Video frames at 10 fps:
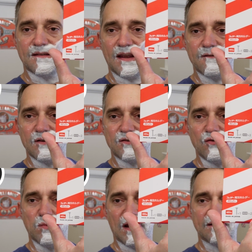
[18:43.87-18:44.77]
They give you
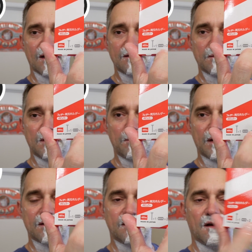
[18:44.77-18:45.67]
2 blades as
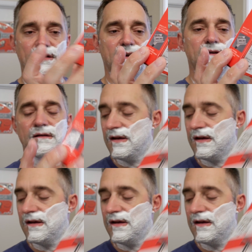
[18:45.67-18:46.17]
depicted down here.